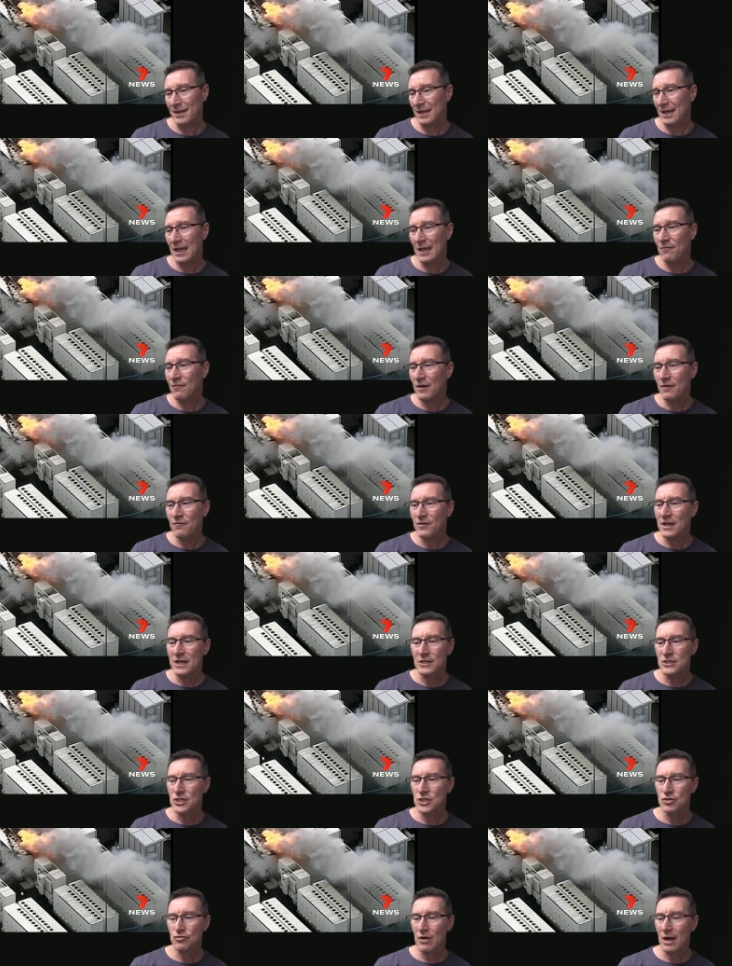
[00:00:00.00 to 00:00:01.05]
even if you
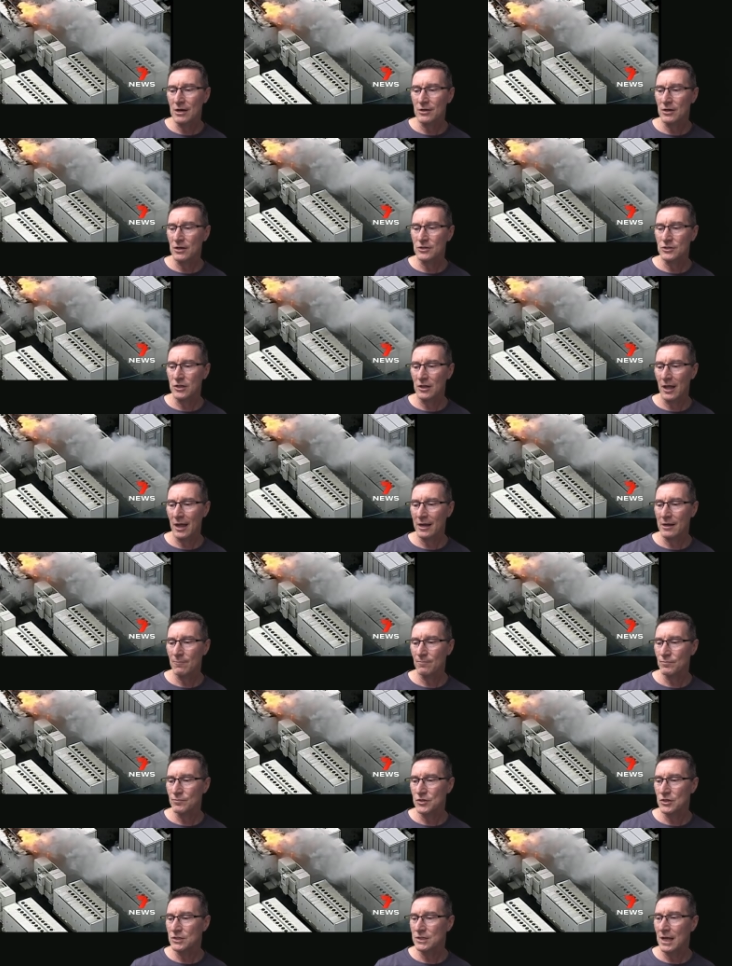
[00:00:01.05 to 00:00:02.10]
constructed
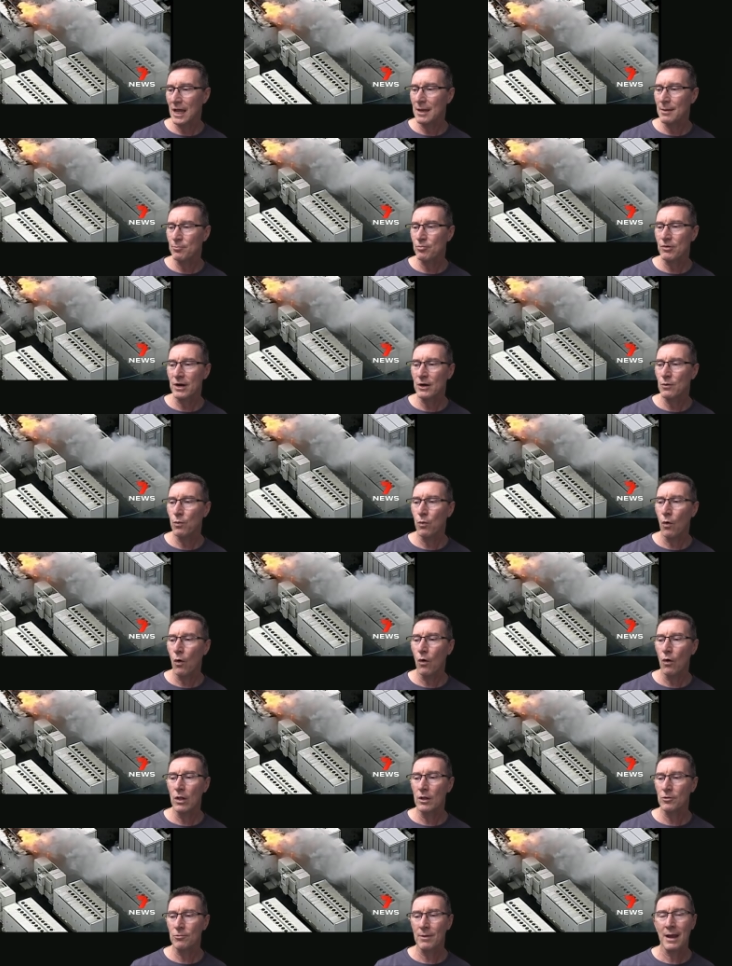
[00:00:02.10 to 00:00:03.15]
like just a brick
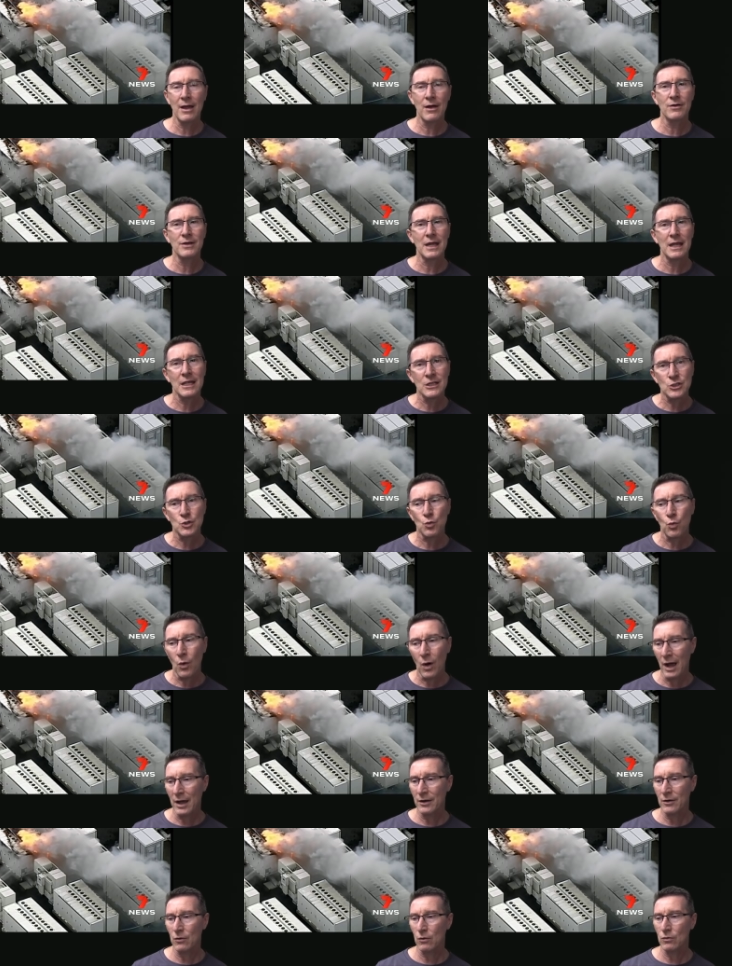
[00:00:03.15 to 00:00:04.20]
wall around each
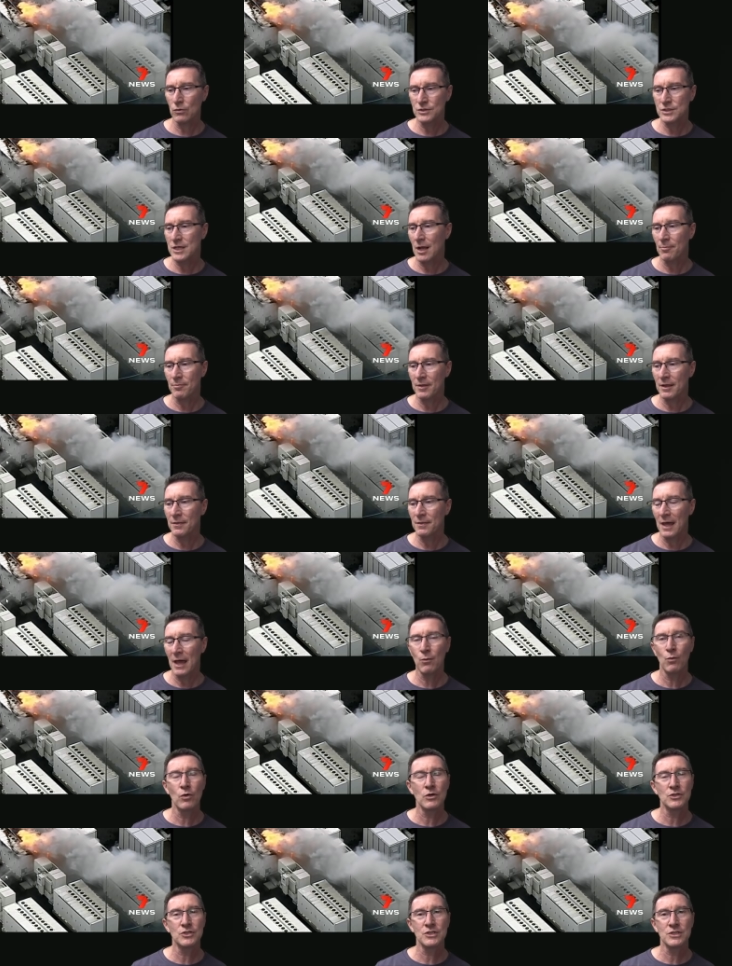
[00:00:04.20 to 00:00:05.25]
one or something that
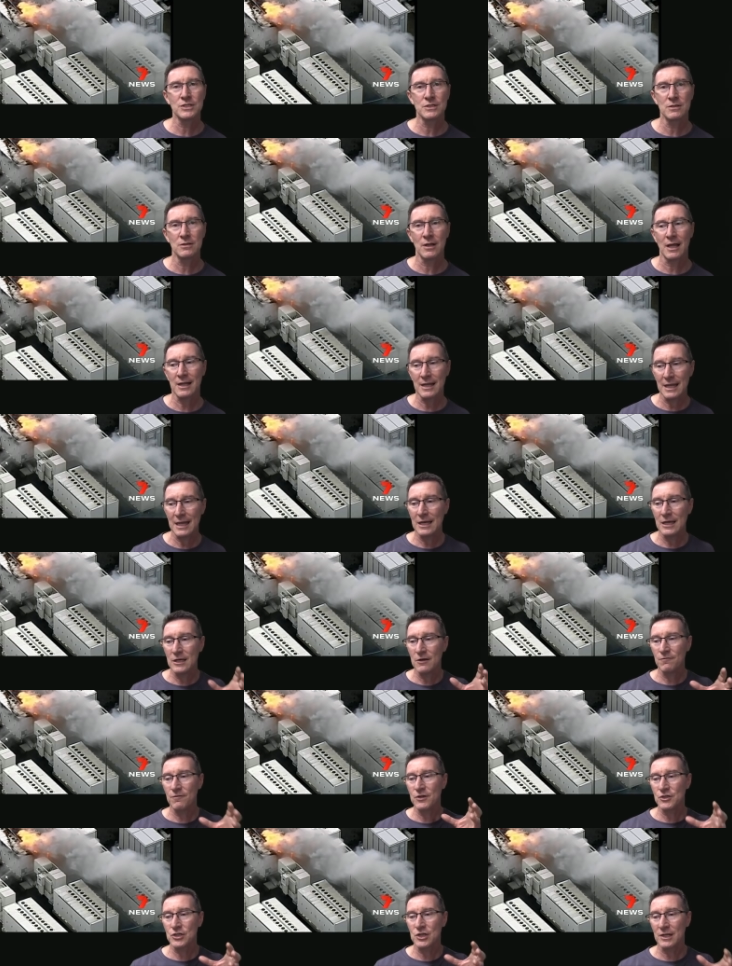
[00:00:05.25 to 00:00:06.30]
would just like
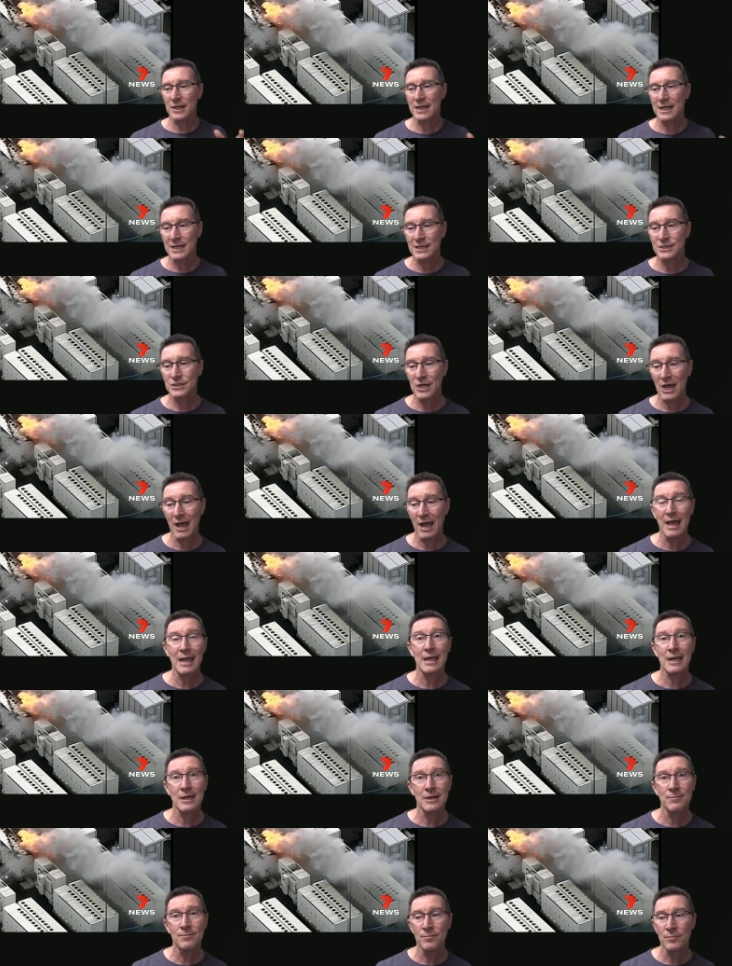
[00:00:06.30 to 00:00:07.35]
individually
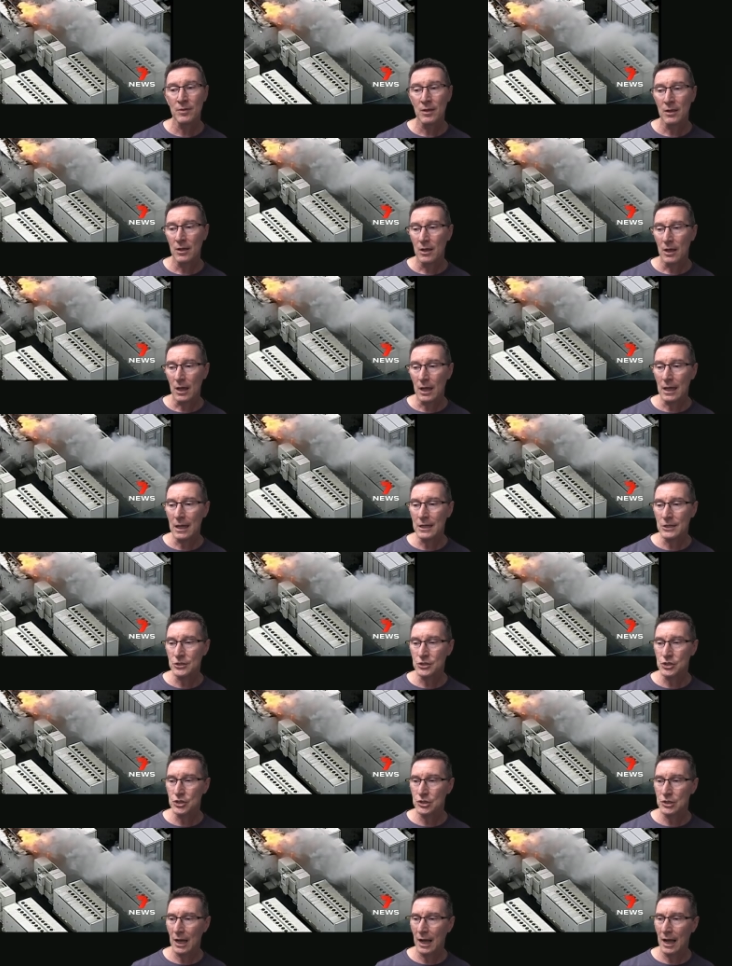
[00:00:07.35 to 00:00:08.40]
contain
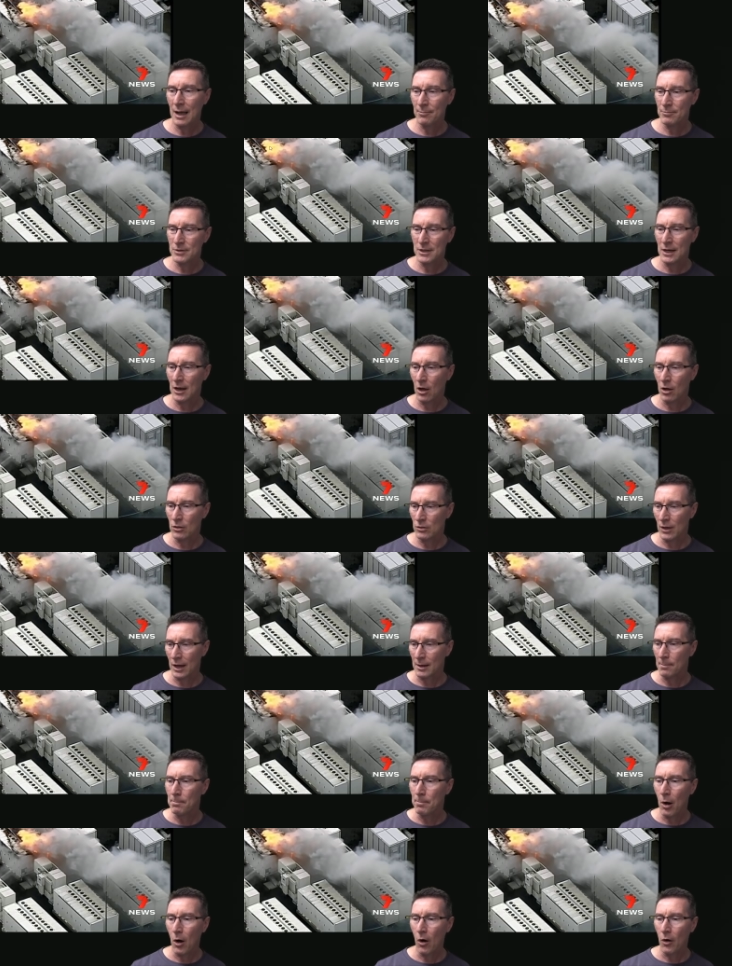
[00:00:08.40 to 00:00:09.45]
each, um, you know,
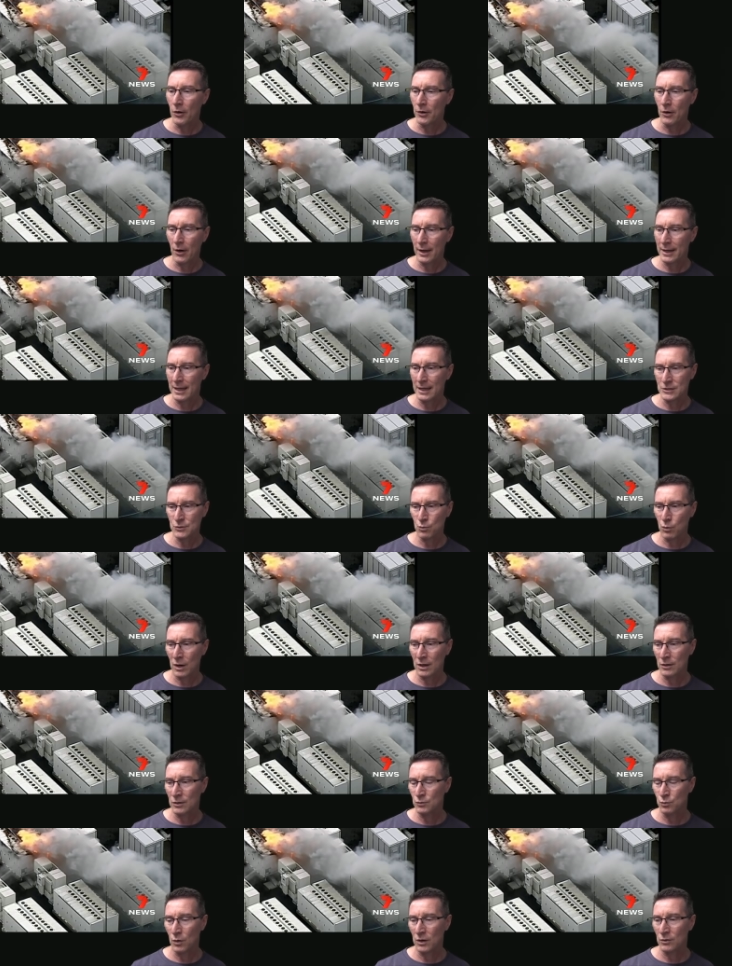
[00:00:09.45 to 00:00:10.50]
like pod, I guess, what
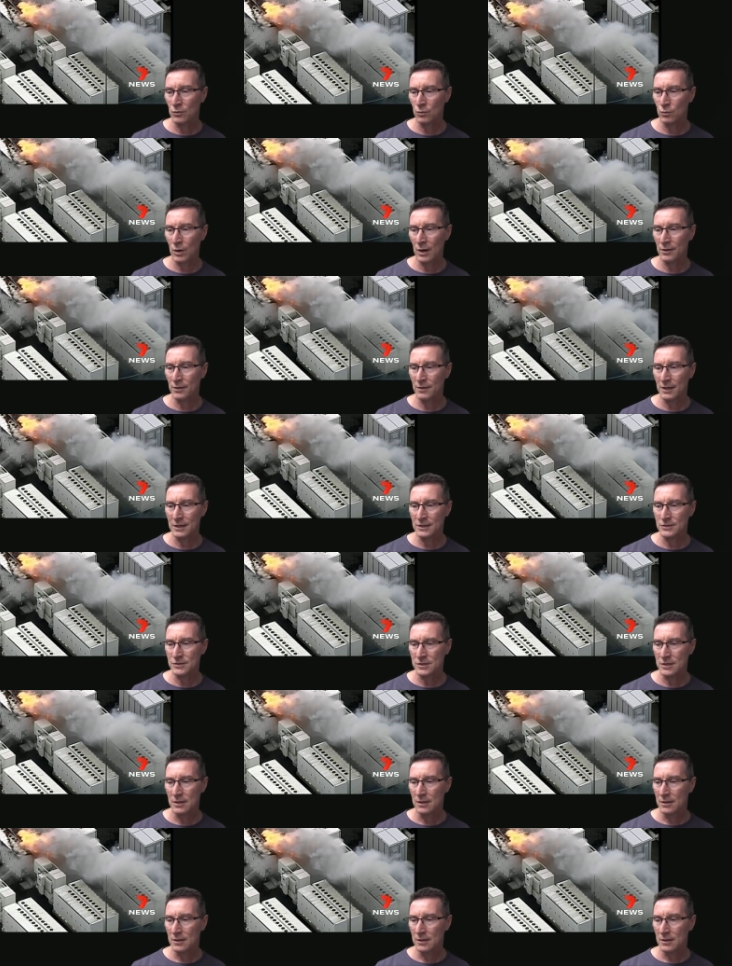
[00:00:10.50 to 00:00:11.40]
is what are one of these